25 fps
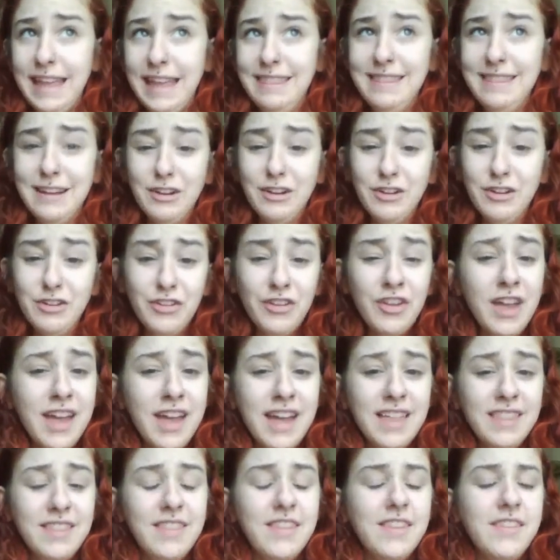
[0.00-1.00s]
And there's
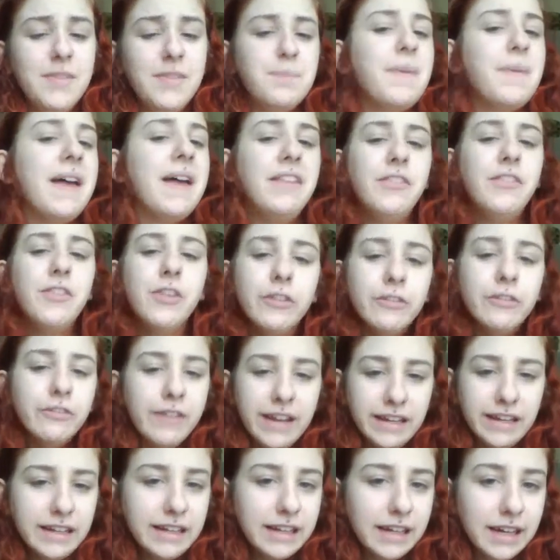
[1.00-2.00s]
this
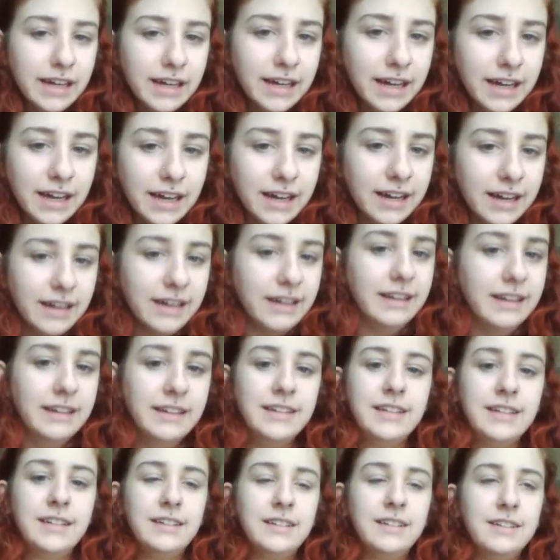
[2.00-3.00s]
Pennsylvania,
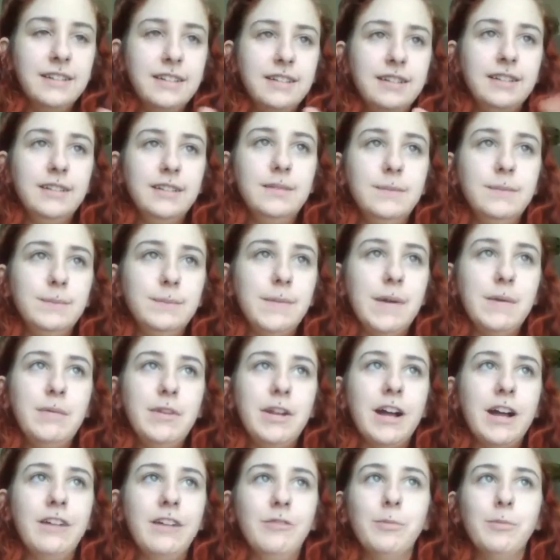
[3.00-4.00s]
maybe
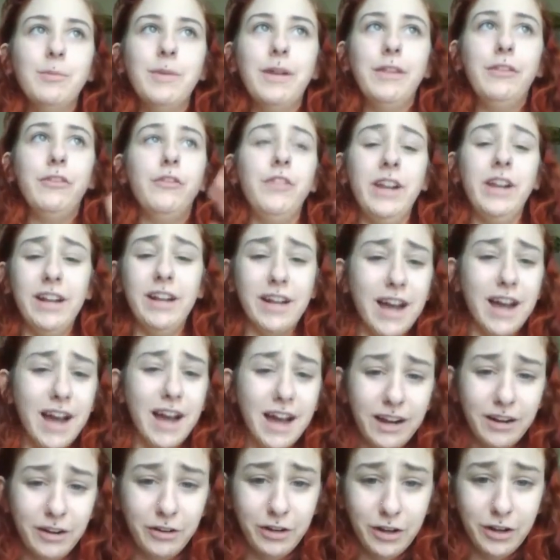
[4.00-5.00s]
not even Pennsylvania,
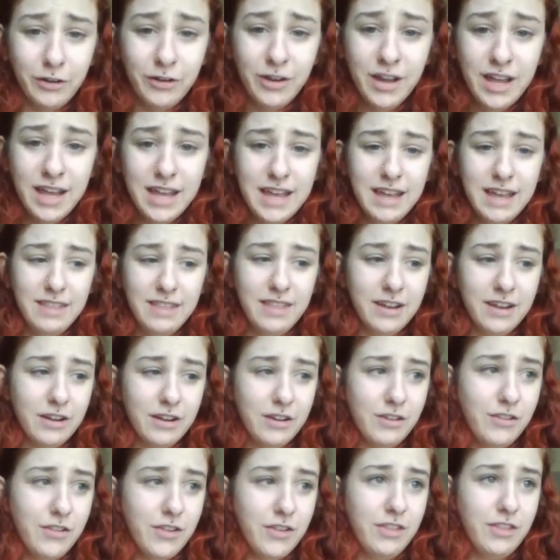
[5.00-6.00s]
I don't know.
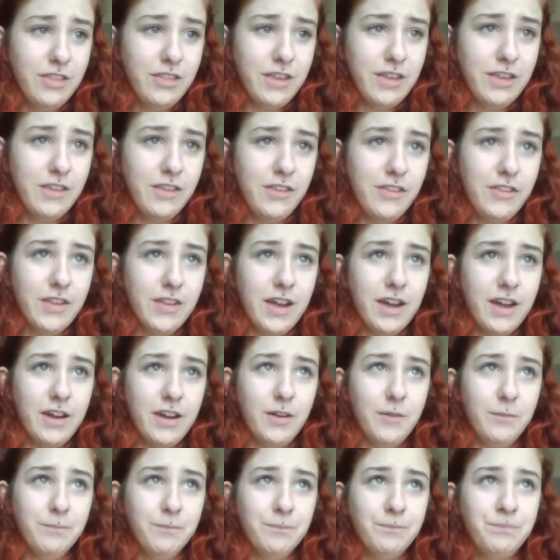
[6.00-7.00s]
There's this
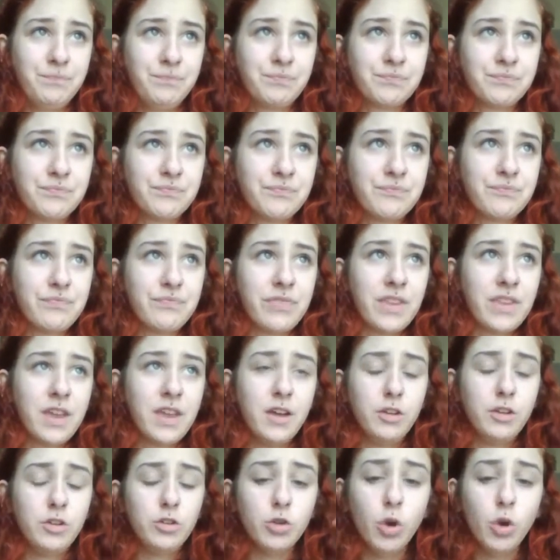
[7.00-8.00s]

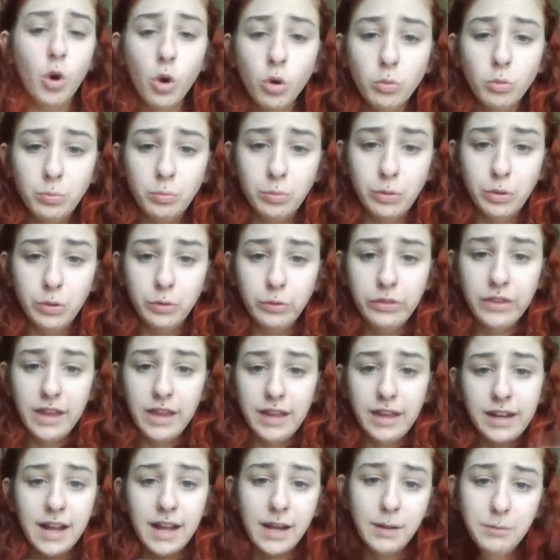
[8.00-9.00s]
toll booth,
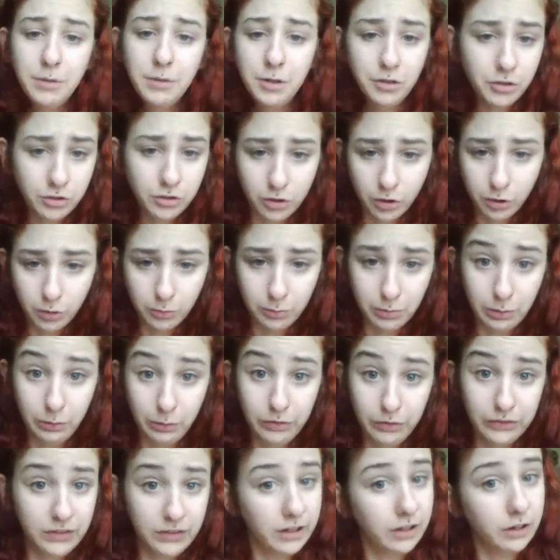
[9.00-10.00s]
and I'm used to toll
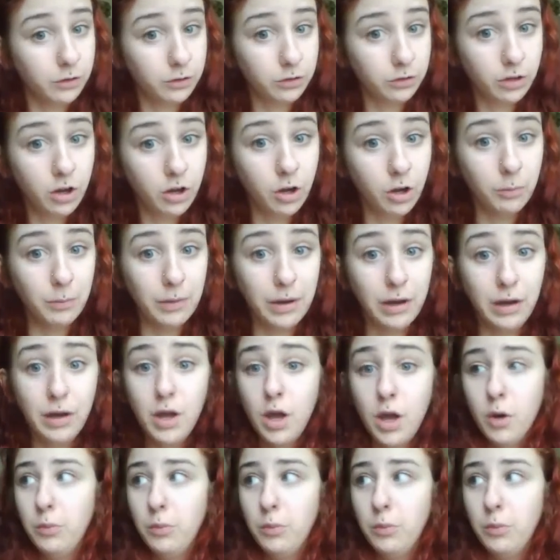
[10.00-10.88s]
booths in Oklahoma.